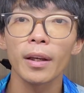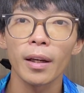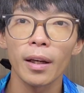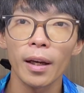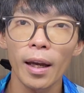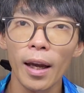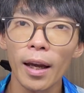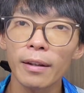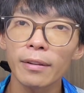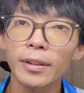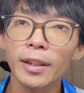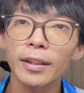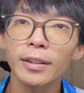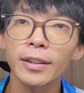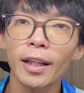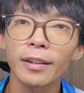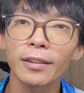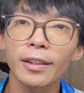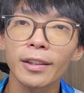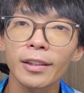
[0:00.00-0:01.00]
and they
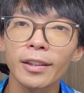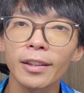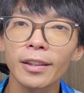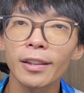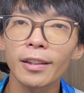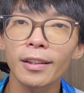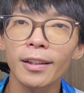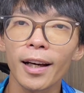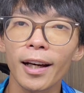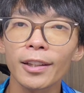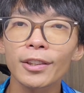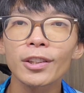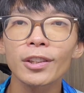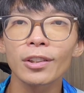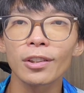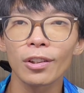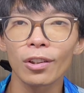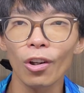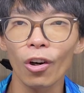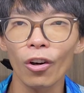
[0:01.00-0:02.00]
technically
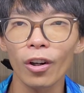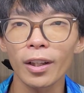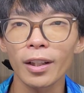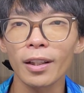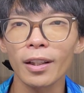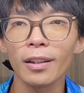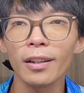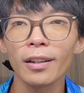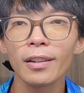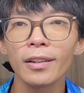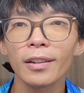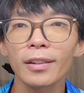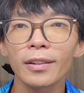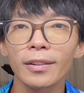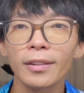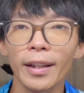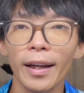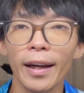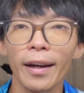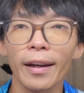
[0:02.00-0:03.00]
last longer
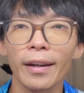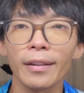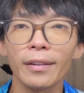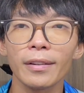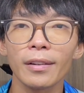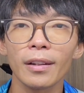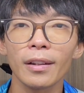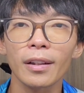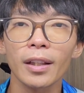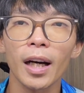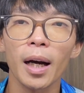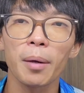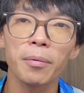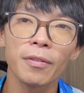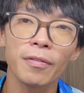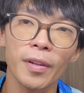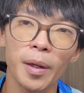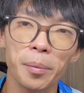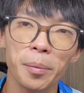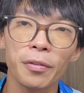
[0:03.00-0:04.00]
than a
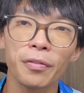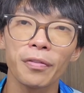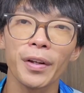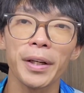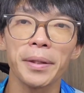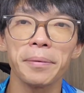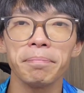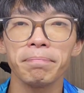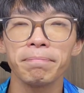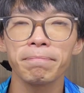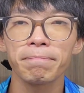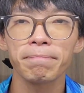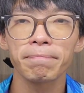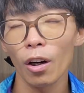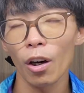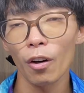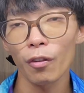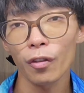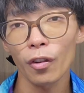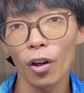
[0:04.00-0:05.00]
carbon fiber frame.
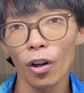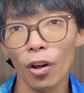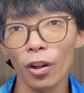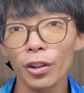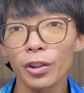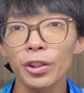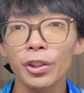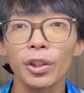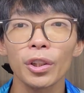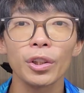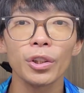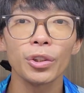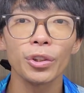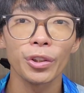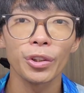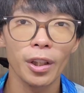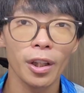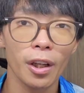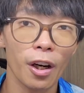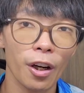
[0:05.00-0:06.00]
Of course,
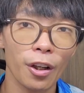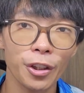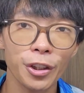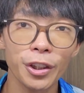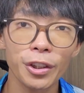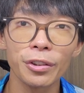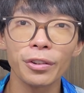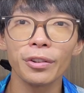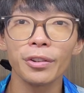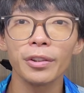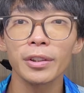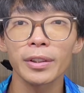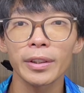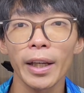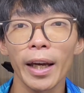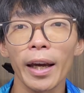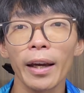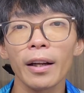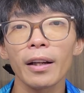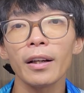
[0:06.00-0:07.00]
you can argue
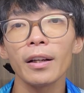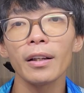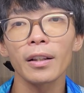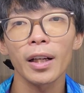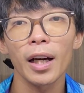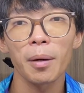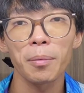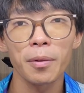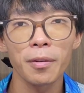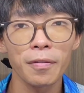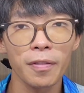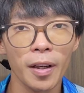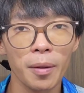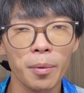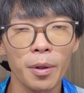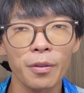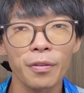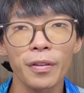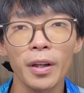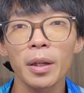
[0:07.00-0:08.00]
that a carbon
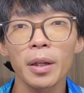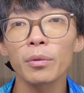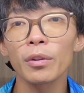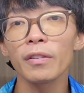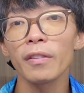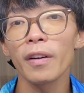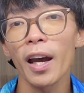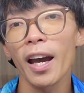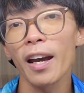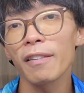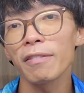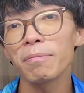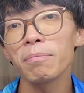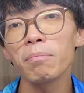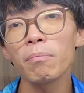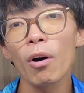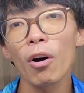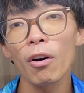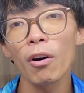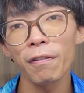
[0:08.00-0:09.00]
fiber frame would have
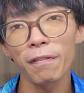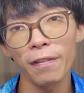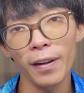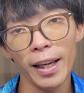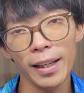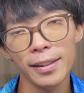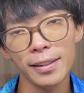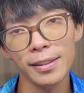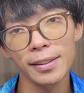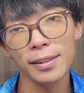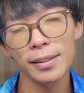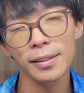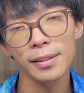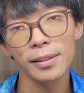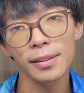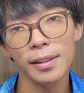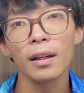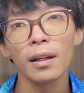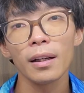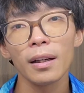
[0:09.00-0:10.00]
more flex,
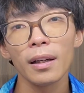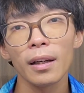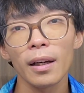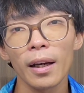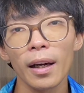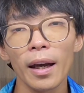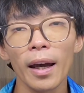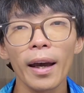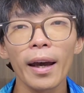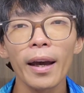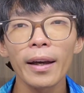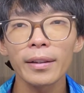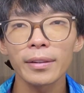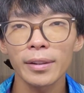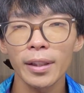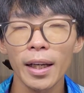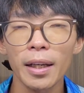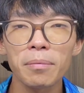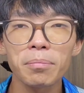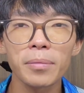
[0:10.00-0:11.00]

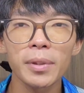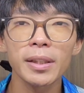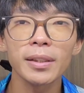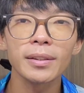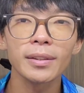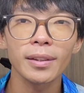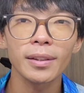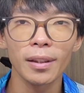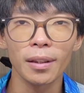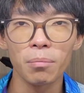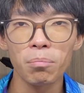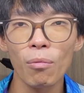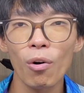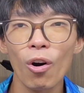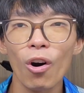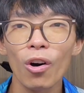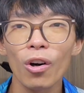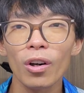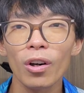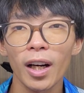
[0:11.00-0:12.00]
and that means a
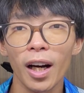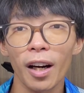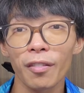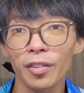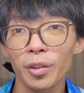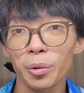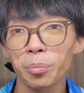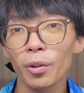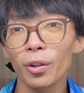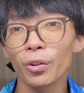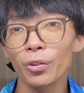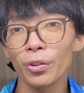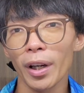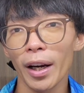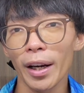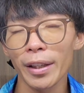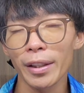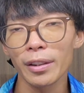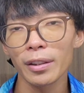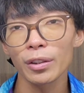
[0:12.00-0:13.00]
more comfortable
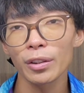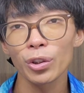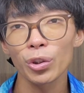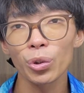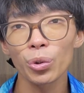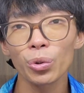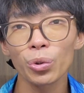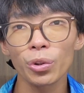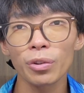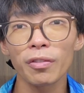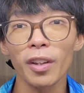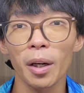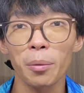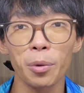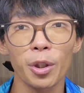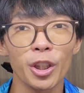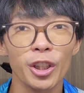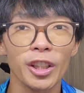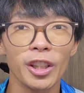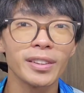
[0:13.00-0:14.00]
ride through
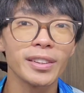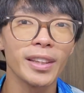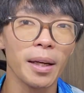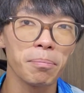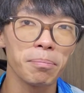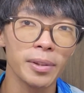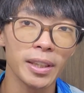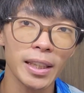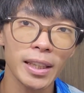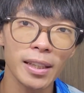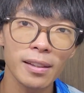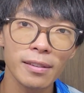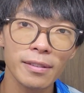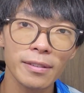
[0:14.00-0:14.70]
vibration dampening.